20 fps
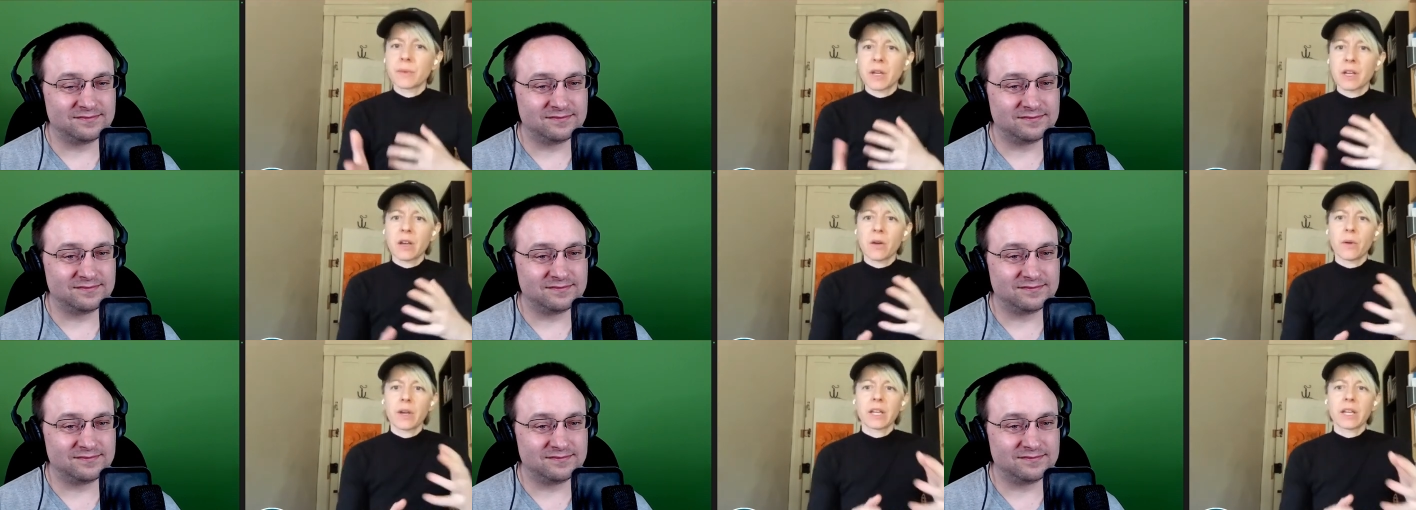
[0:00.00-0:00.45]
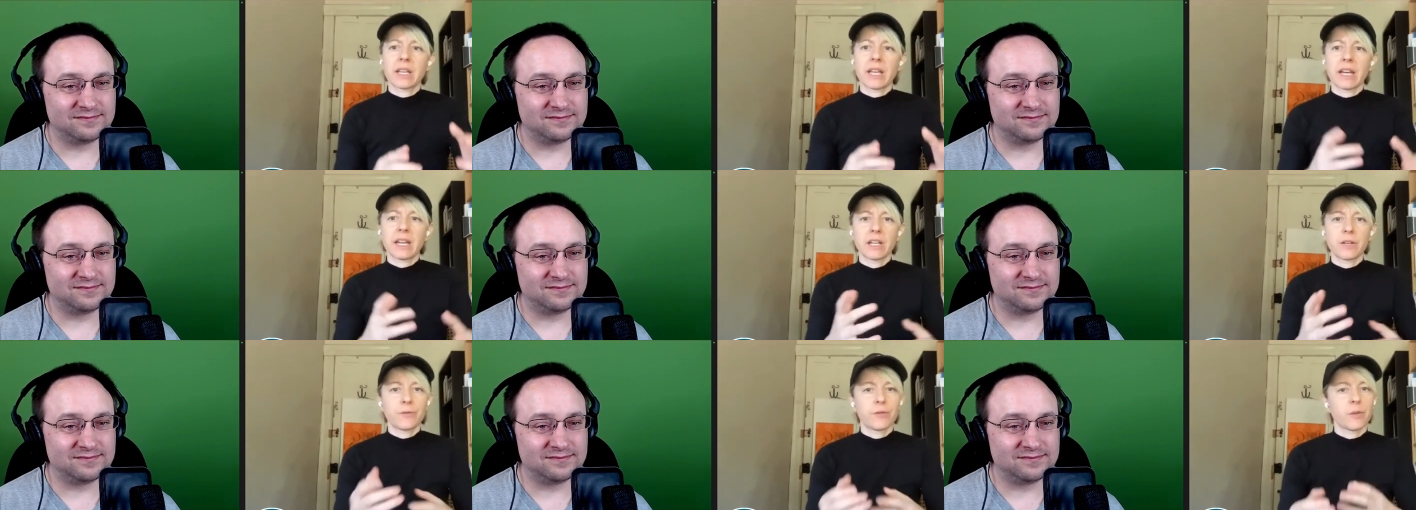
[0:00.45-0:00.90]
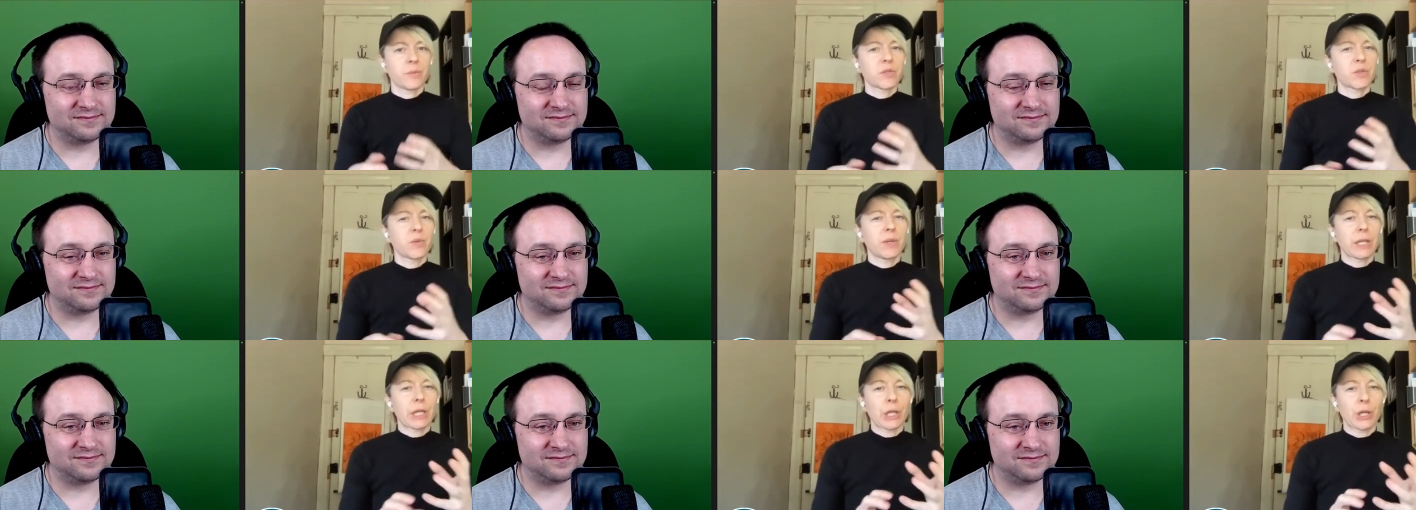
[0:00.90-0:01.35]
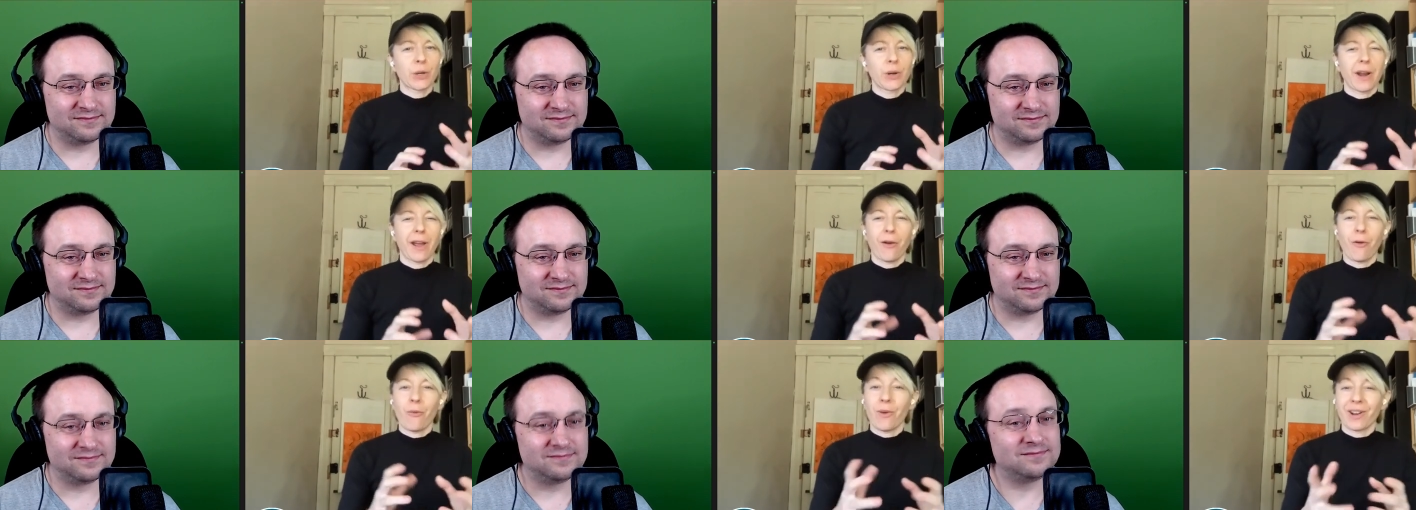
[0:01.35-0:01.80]
Speaker 1: going getting into film school and
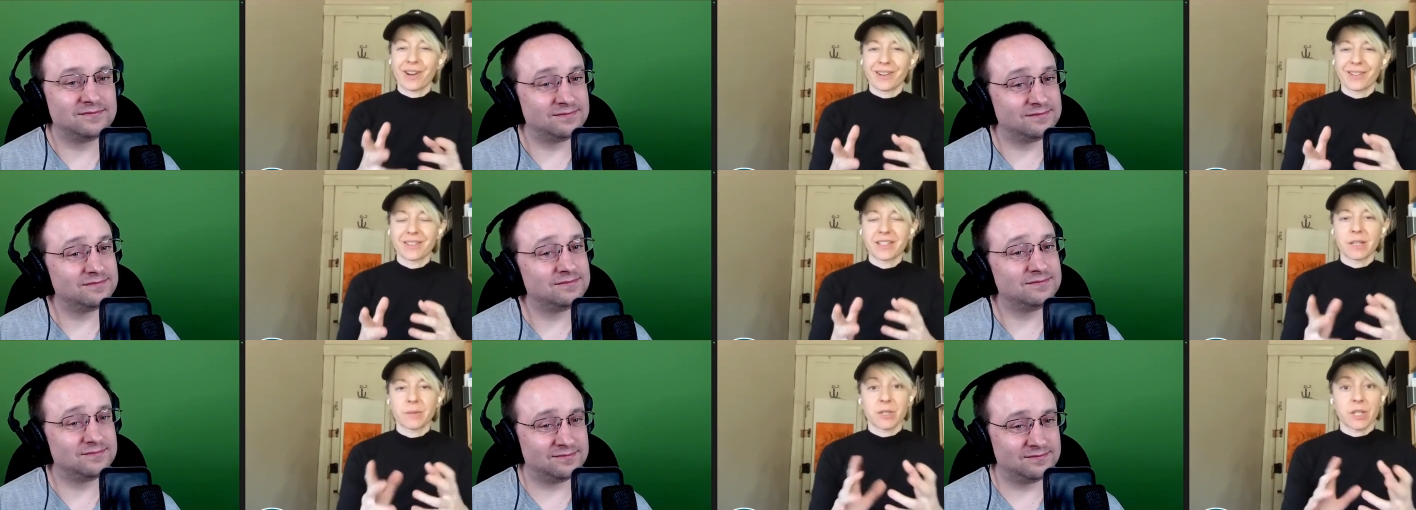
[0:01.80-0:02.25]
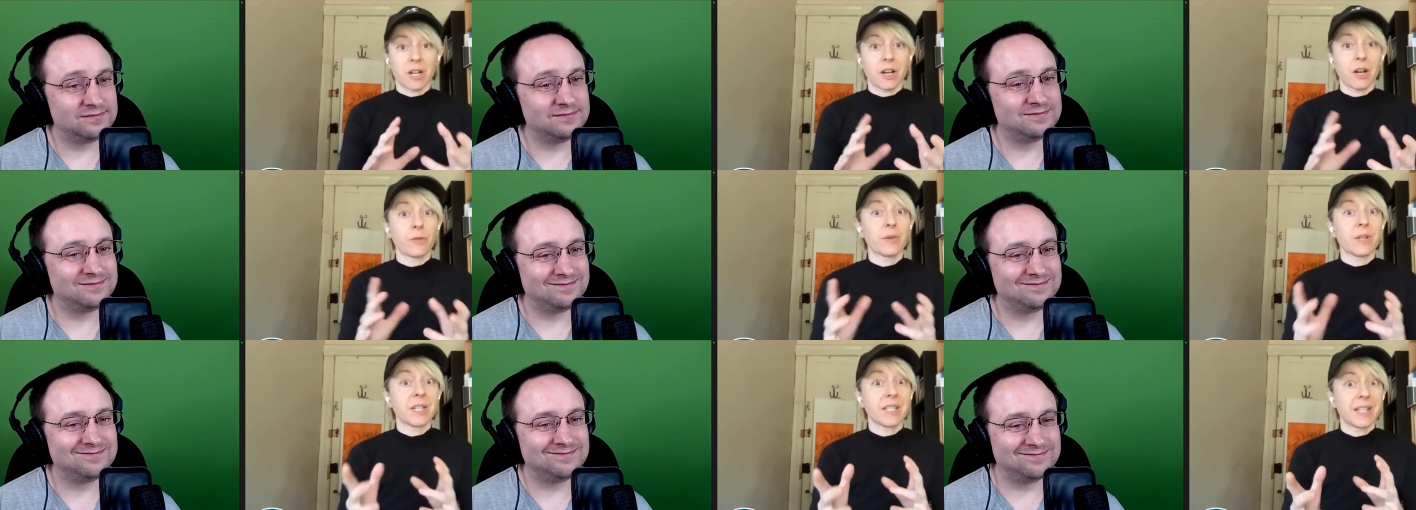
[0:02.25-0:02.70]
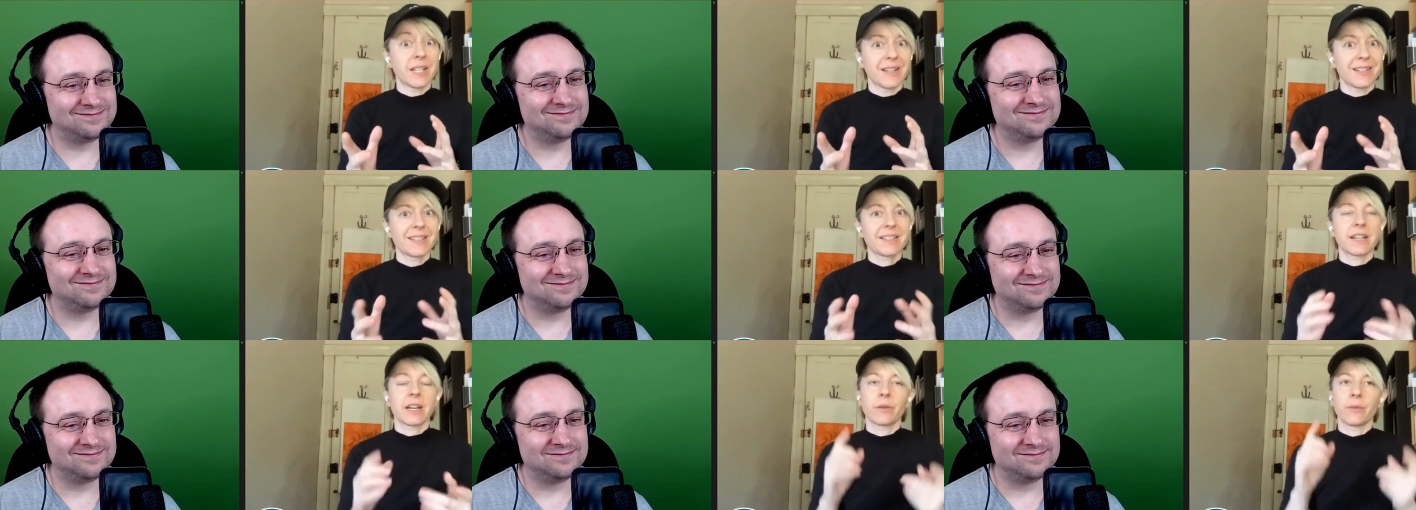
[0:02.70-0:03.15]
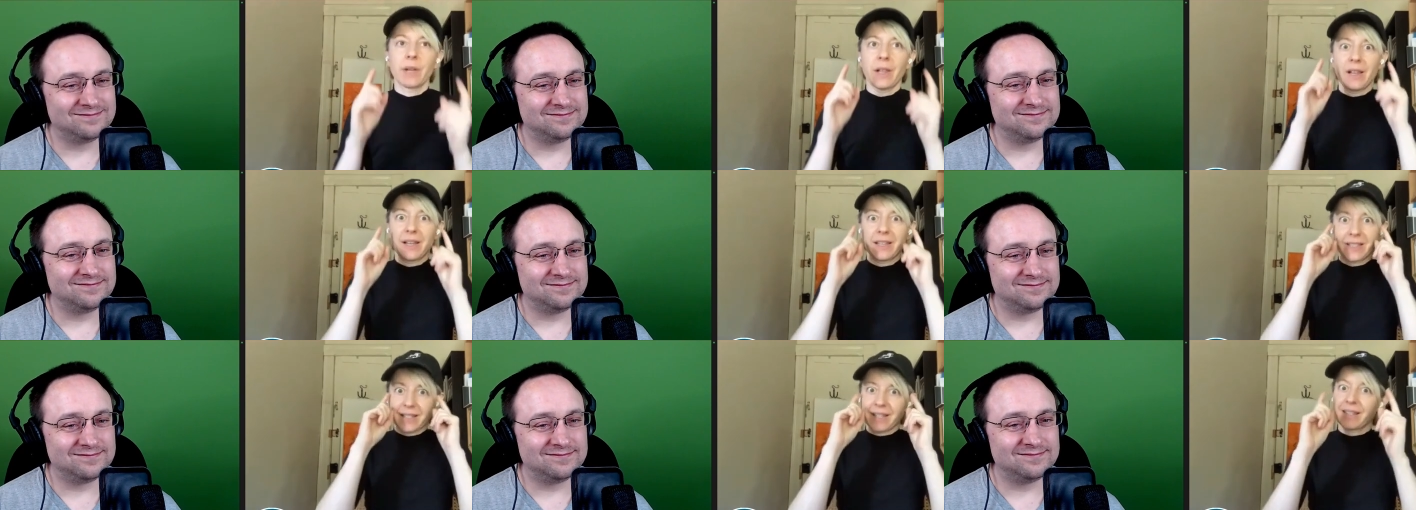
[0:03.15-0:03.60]
learning what a cinematographer does that I
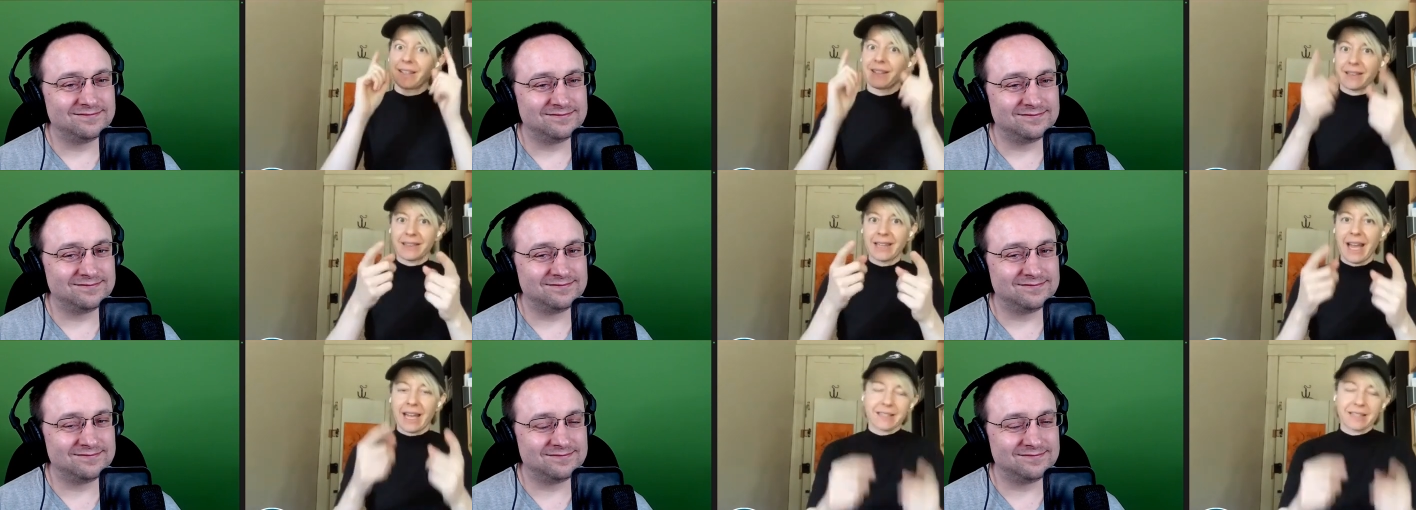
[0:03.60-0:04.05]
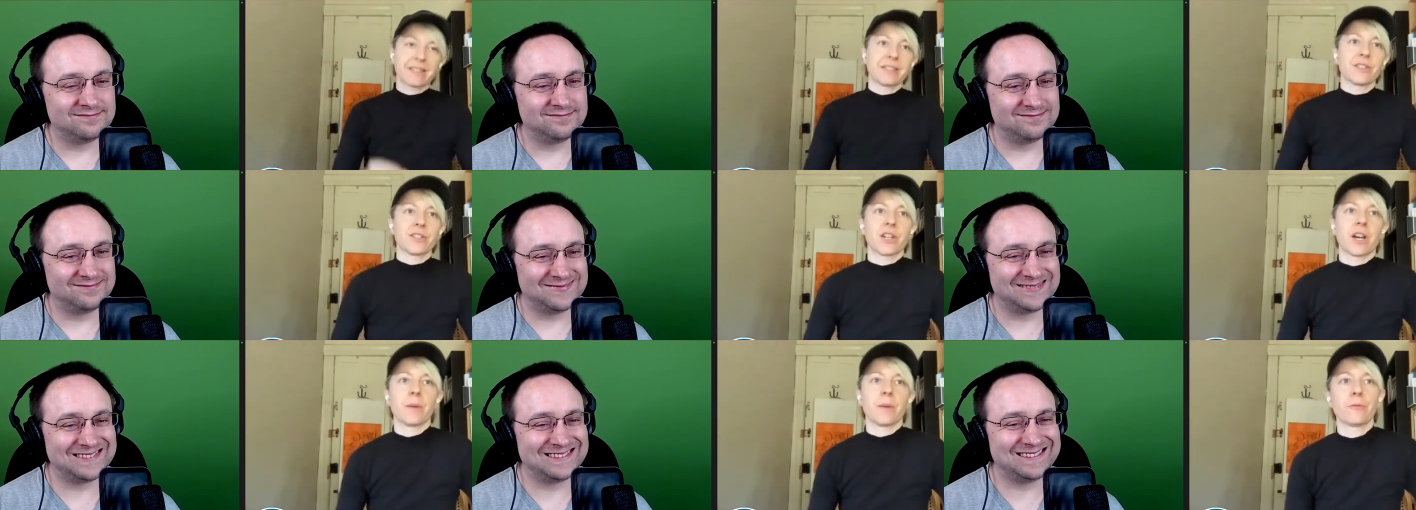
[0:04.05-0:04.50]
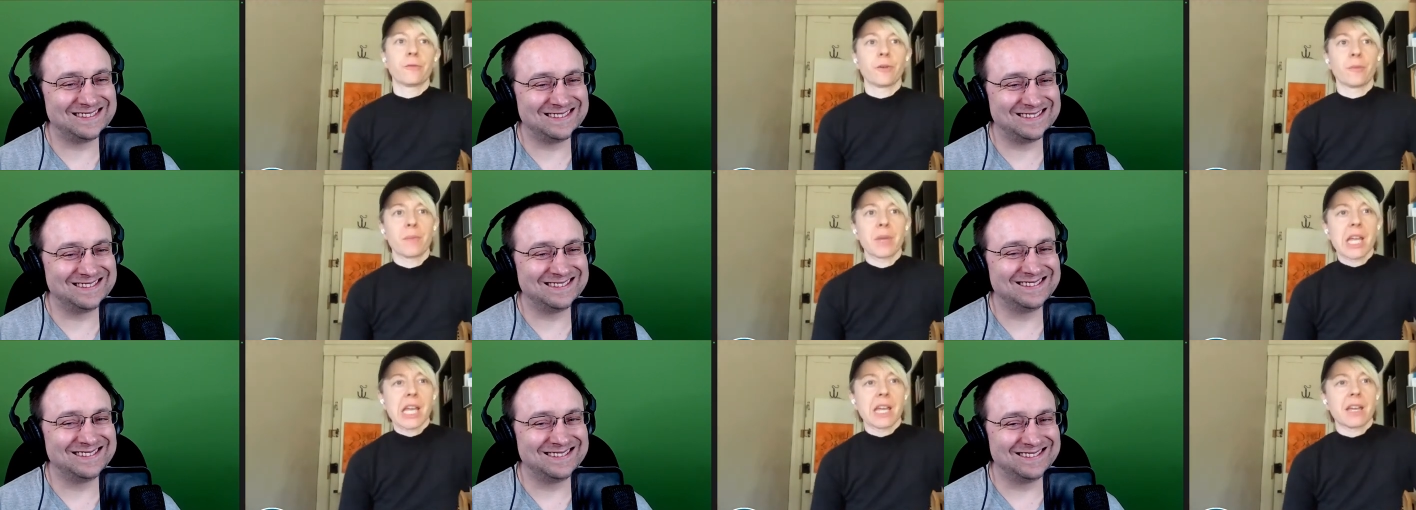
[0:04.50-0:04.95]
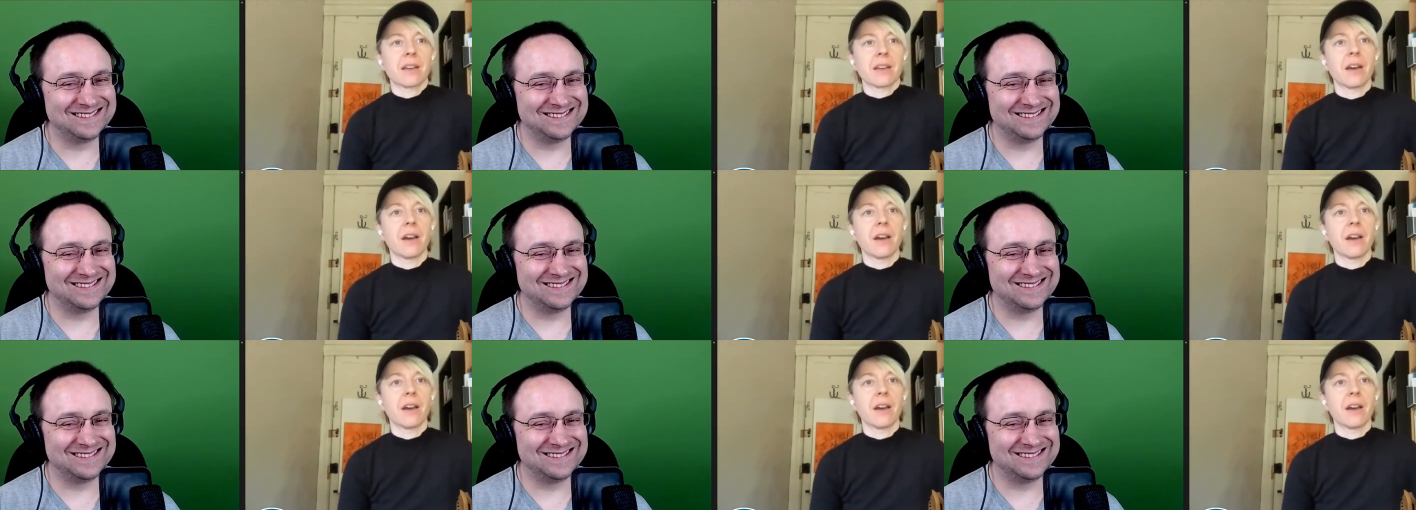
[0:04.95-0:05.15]
realized like that's the job for me.